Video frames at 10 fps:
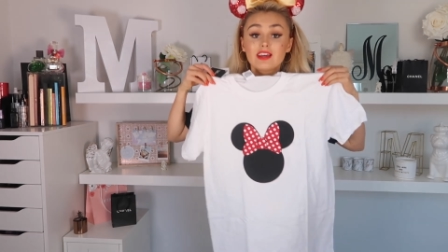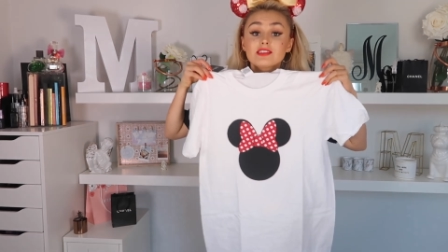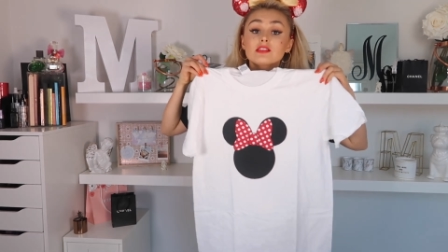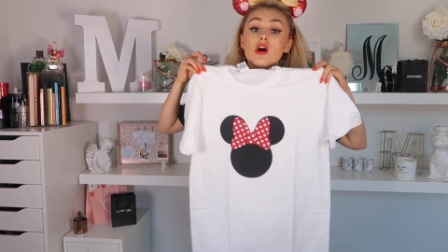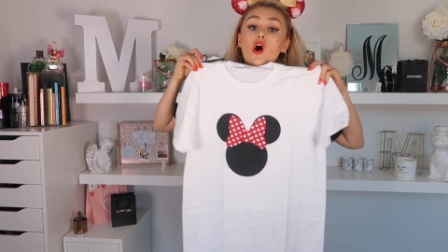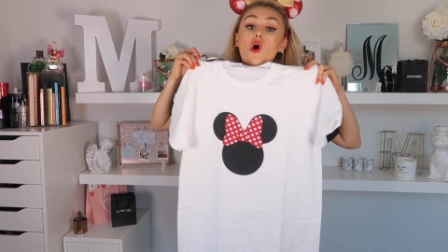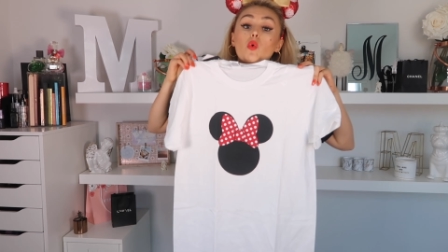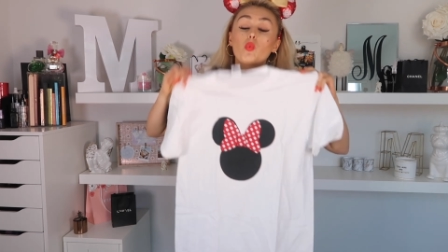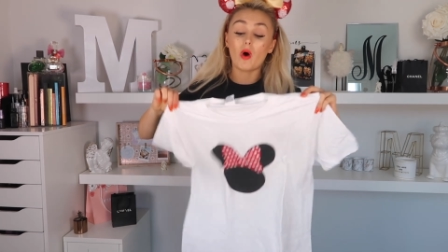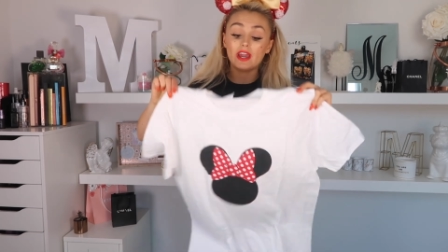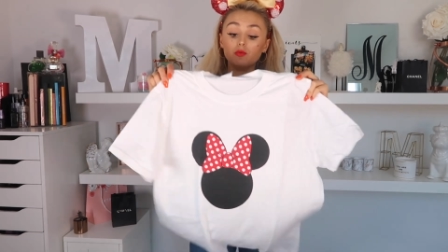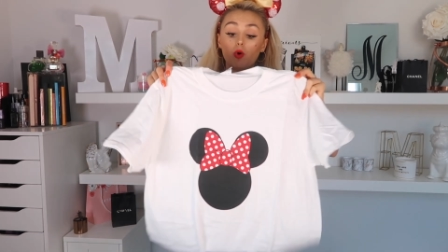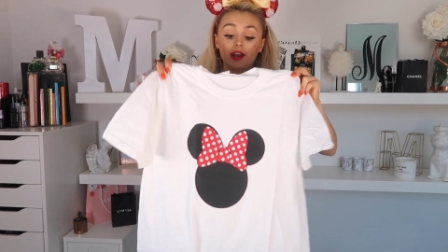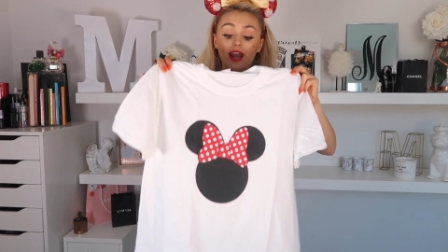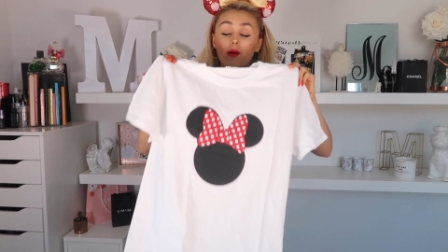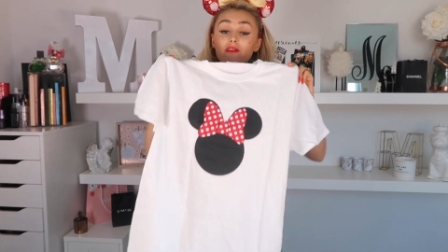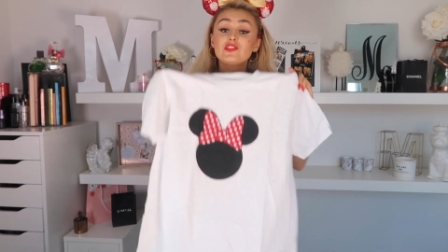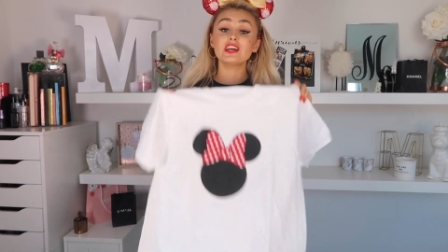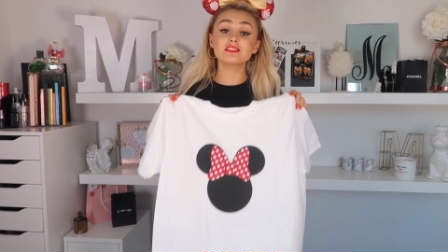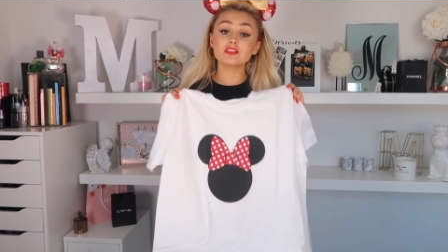this white one. Now,
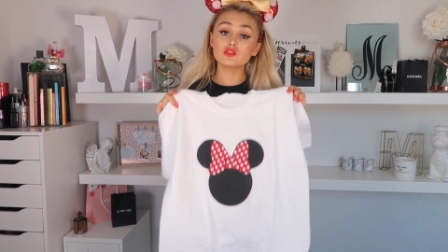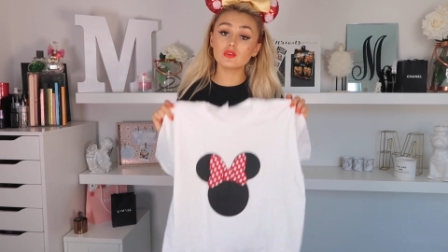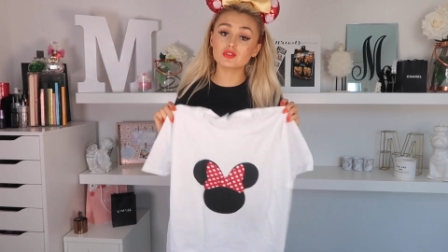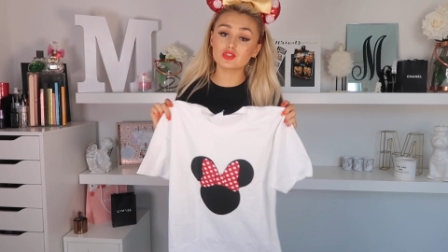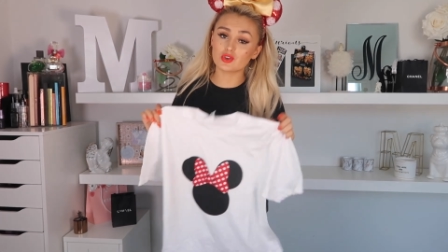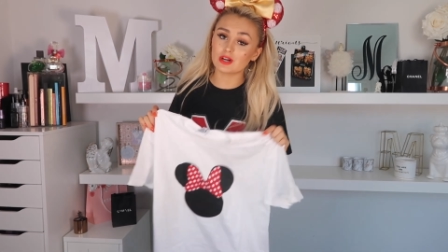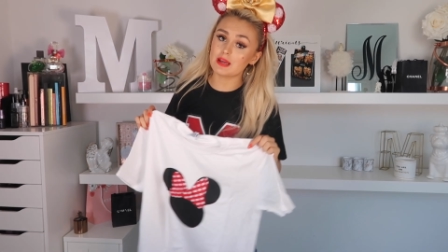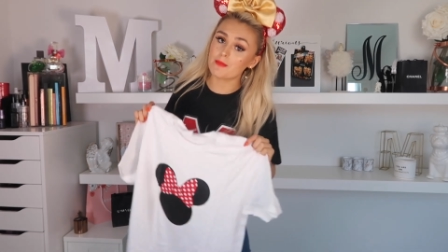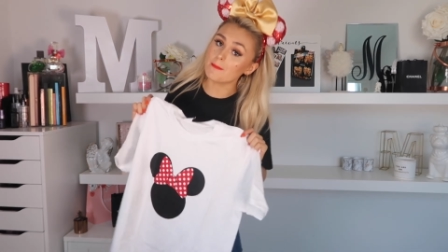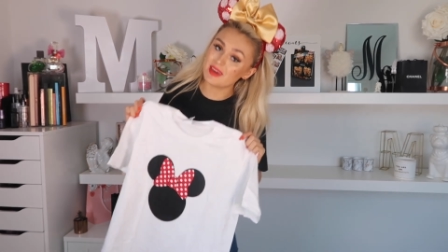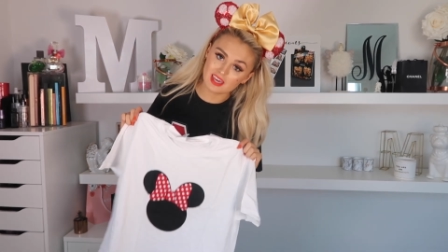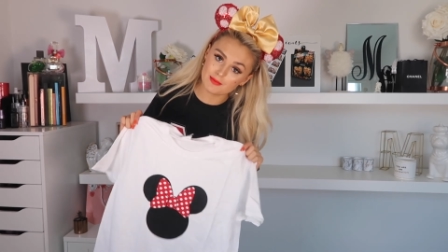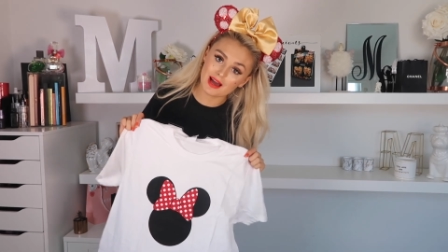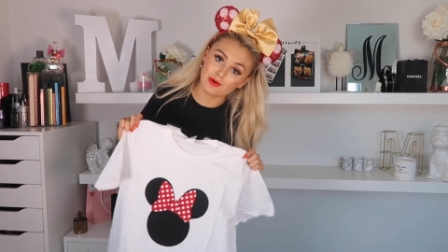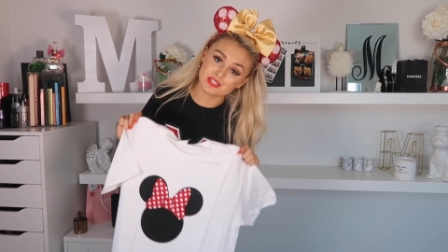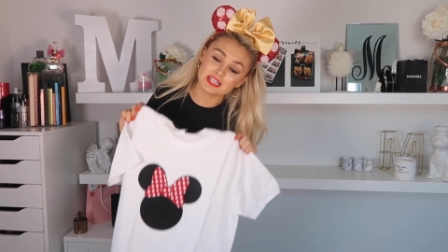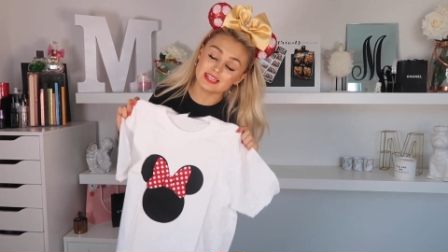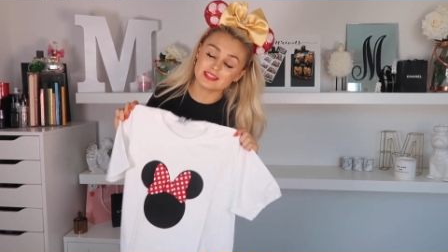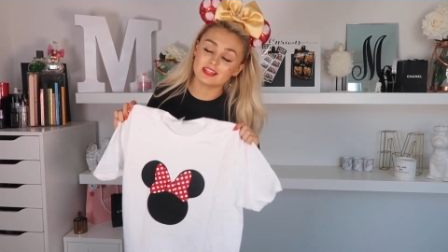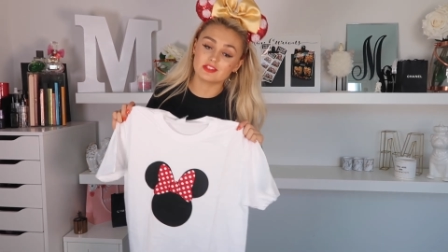if this does not scream Mickey Mouse
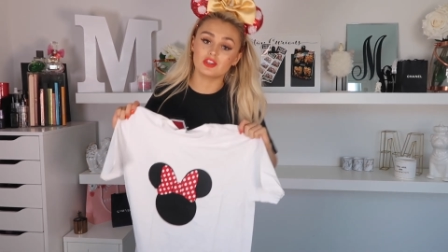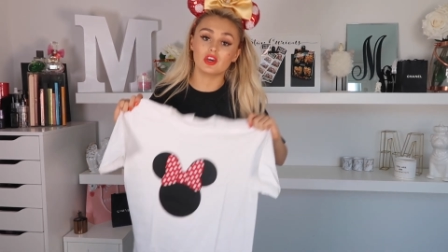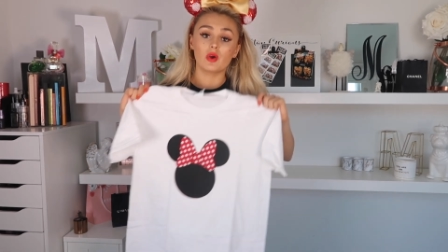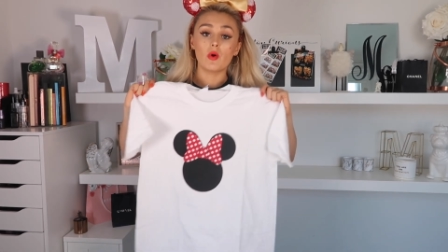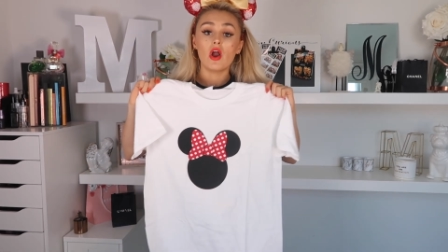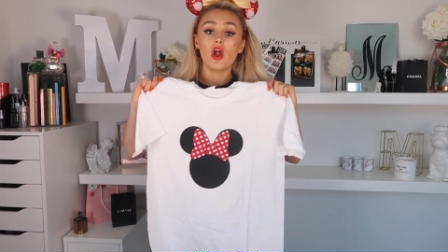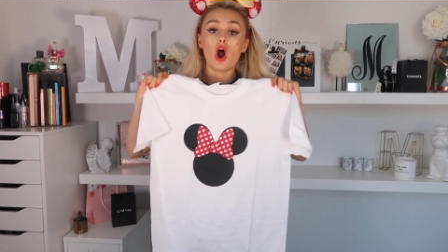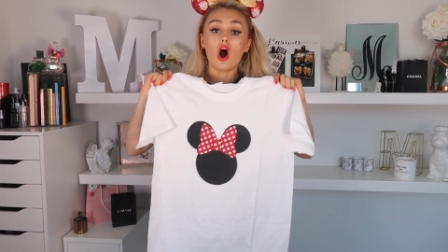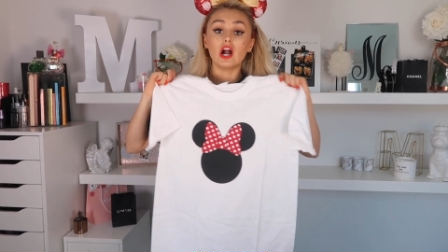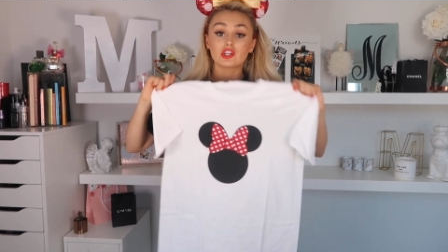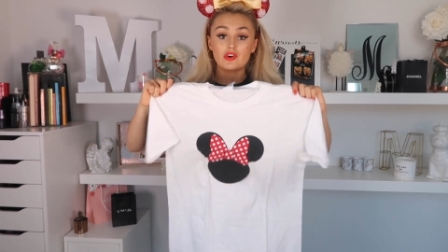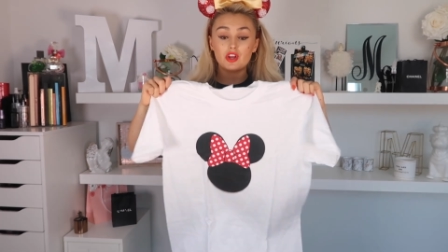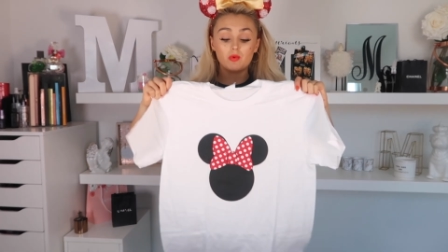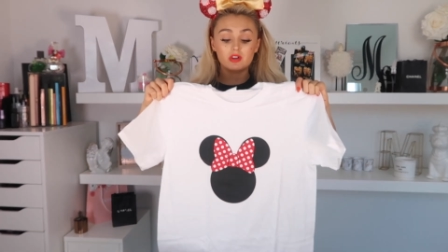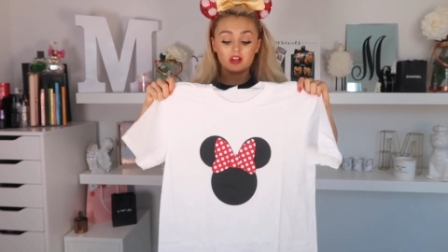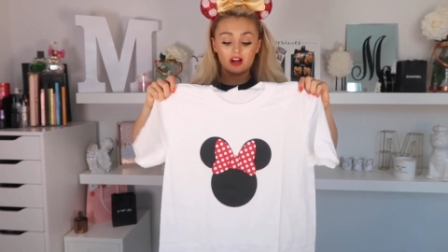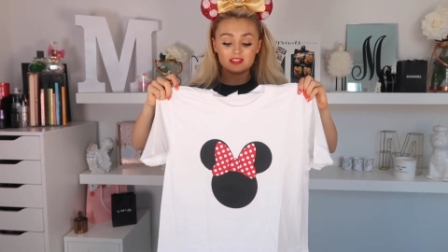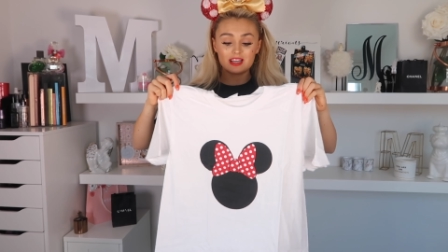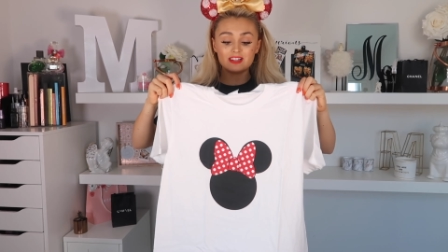and Disney to you, I don't know what does.